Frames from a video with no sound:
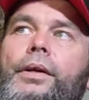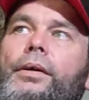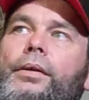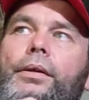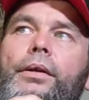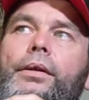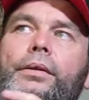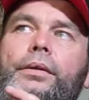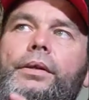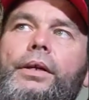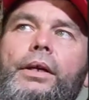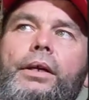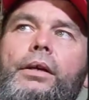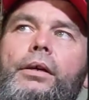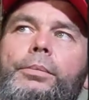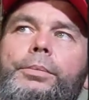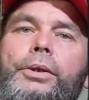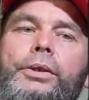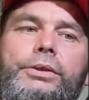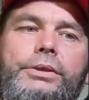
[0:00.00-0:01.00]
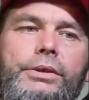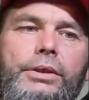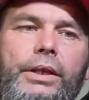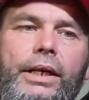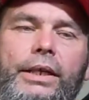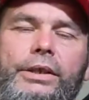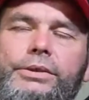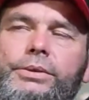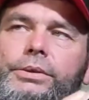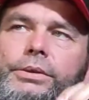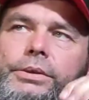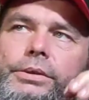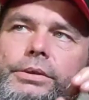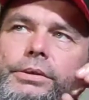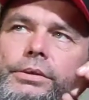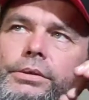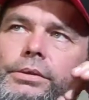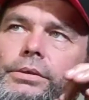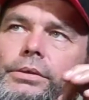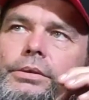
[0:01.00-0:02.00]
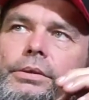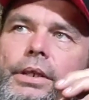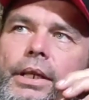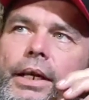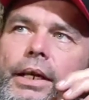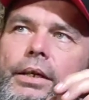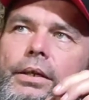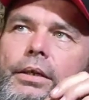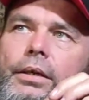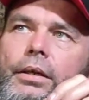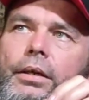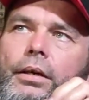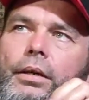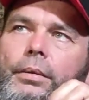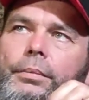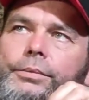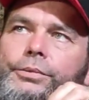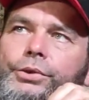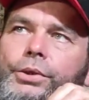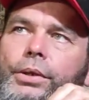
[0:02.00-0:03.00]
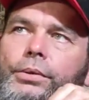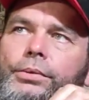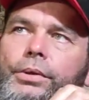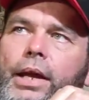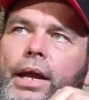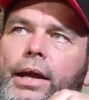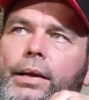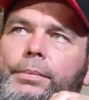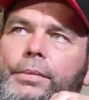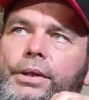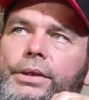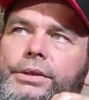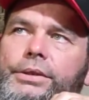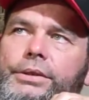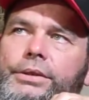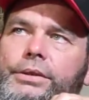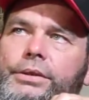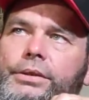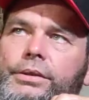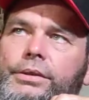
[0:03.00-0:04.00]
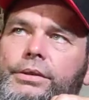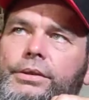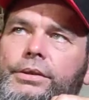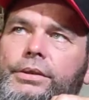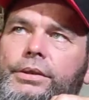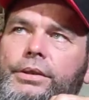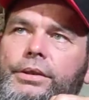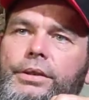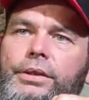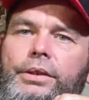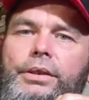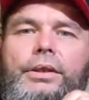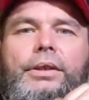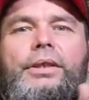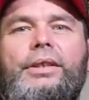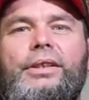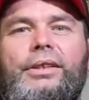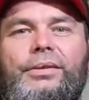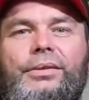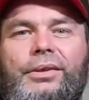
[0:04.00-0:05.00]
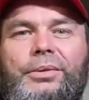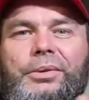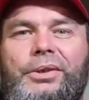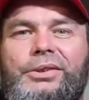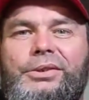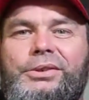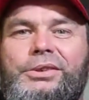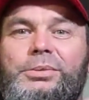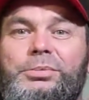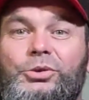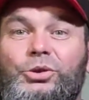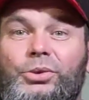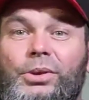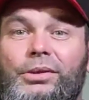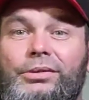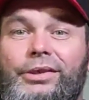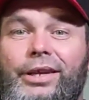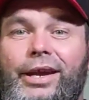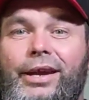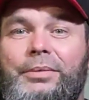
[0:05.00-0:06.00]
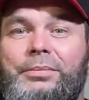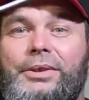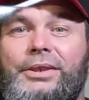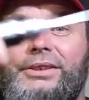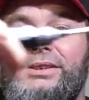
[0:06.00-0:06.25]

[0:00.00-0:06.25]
No, not GoPros. Actual like drone cameras. I want to do some drone cameras,